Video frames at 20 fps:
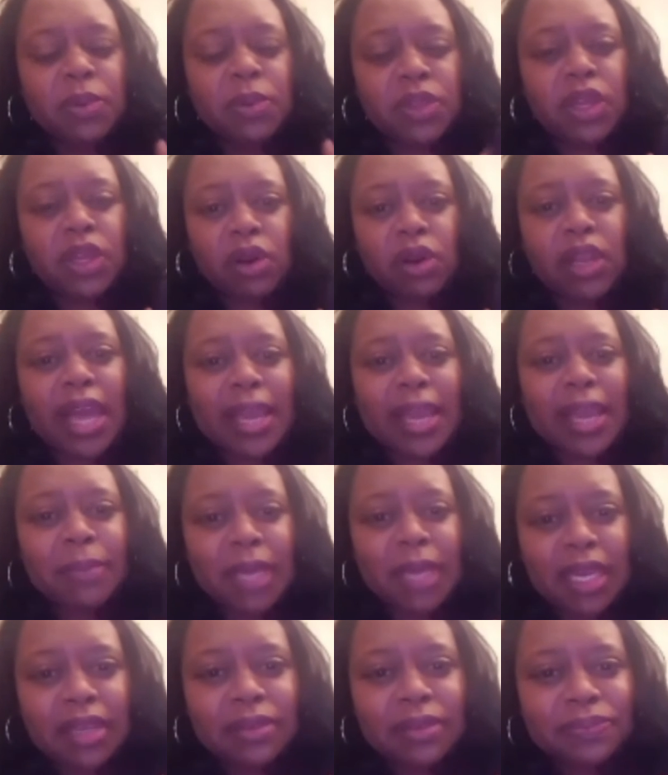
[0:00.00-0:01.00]
people that are
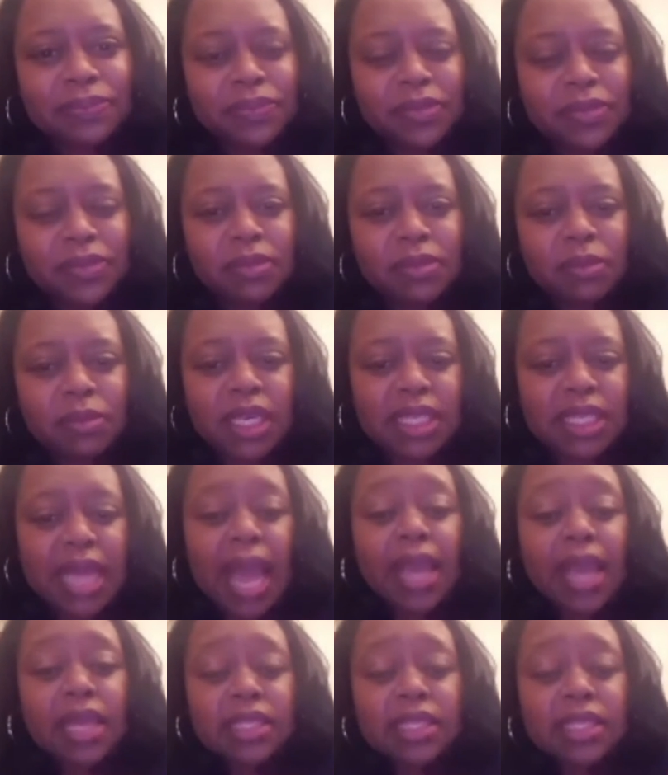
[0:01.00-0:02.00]
like me,
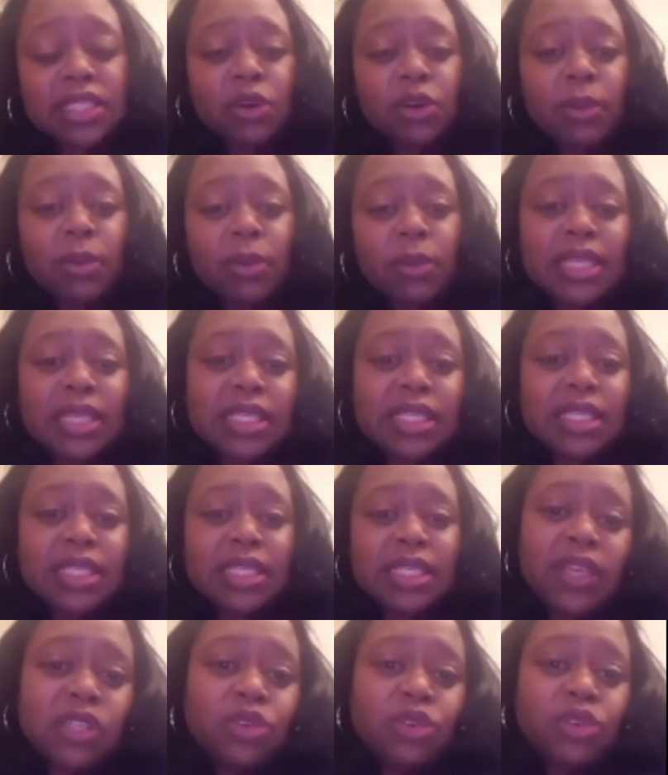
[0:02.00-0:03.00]
because I consider
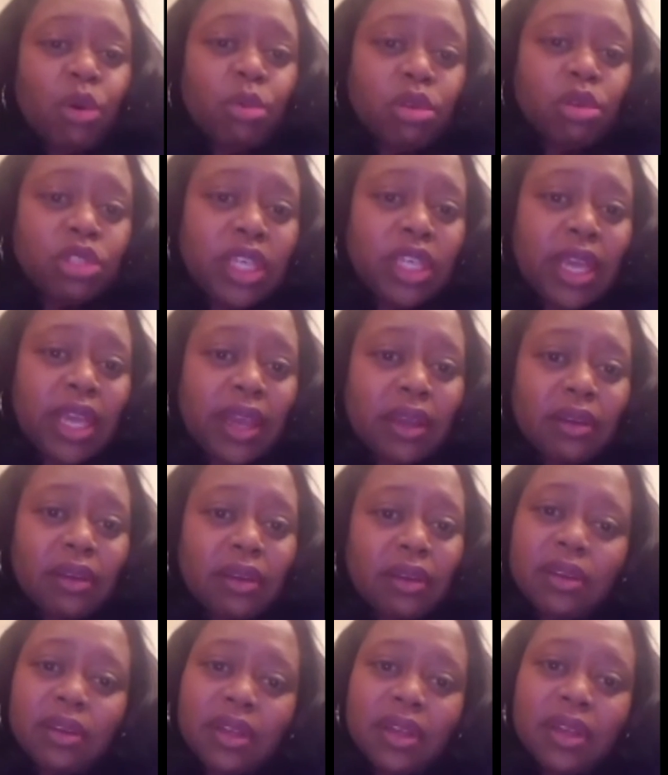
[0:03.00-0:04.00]
myself as a normal chick.